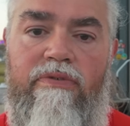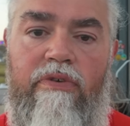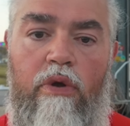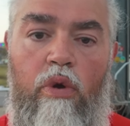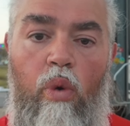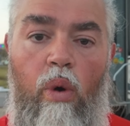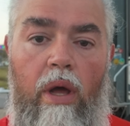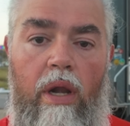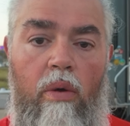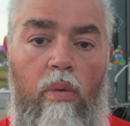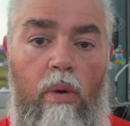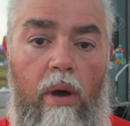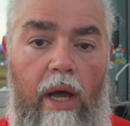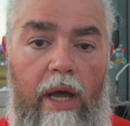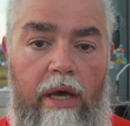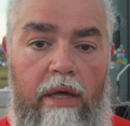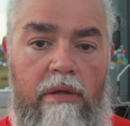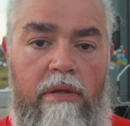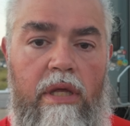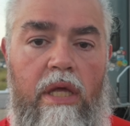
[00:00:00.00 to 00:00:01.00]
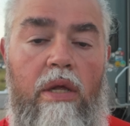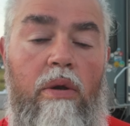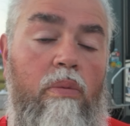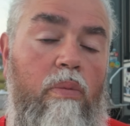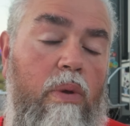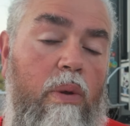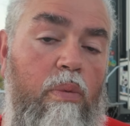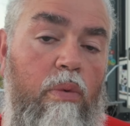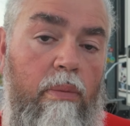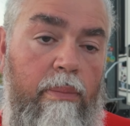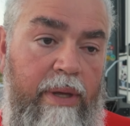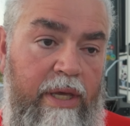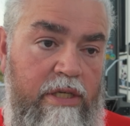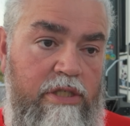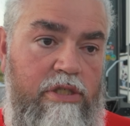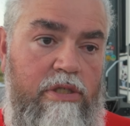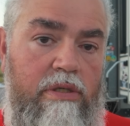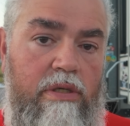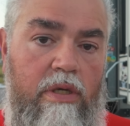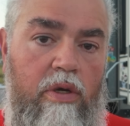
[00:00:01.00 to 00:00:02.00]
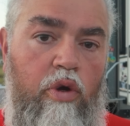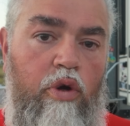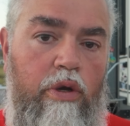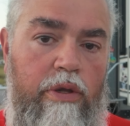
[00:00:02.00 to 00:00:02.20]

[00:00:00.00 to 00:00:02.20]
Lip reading: for quite a while, and we will make sure to